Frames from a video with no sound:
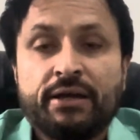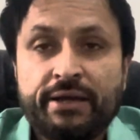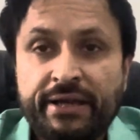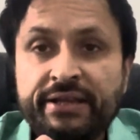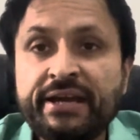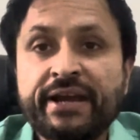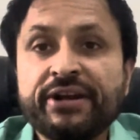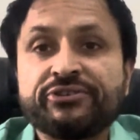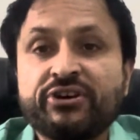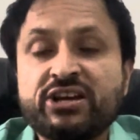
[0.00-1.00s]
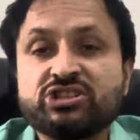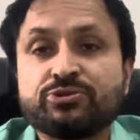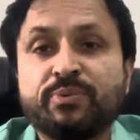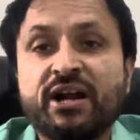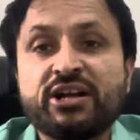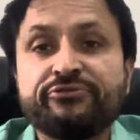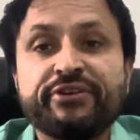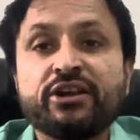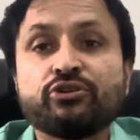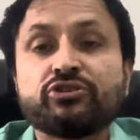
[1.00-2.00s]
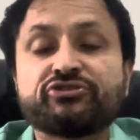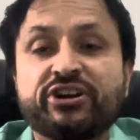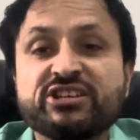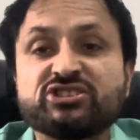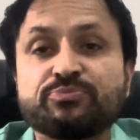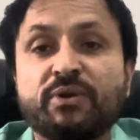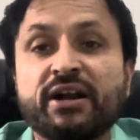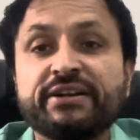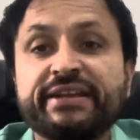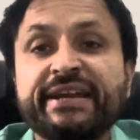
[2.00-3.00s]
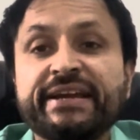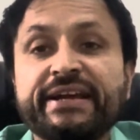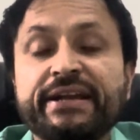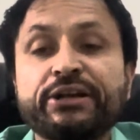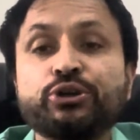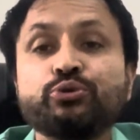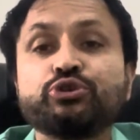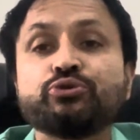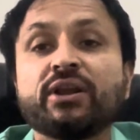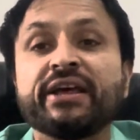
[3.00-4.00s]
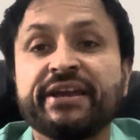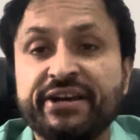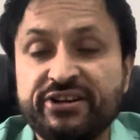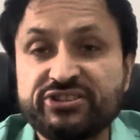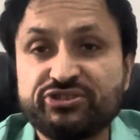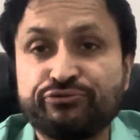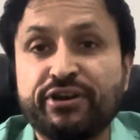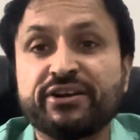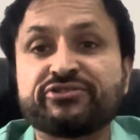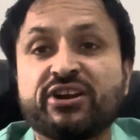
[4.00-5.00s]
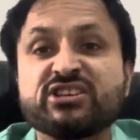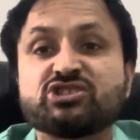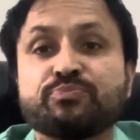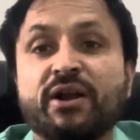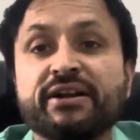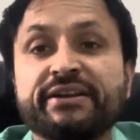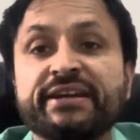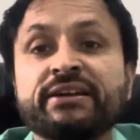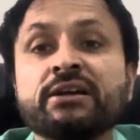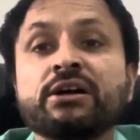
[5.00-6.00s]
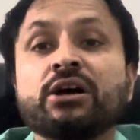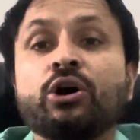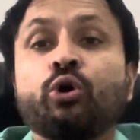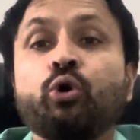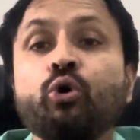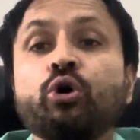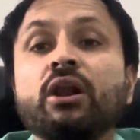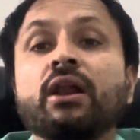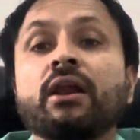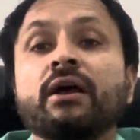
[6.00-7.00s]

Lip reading: In hair transplant, we are not transplanting individual hairs, we are transplanting whole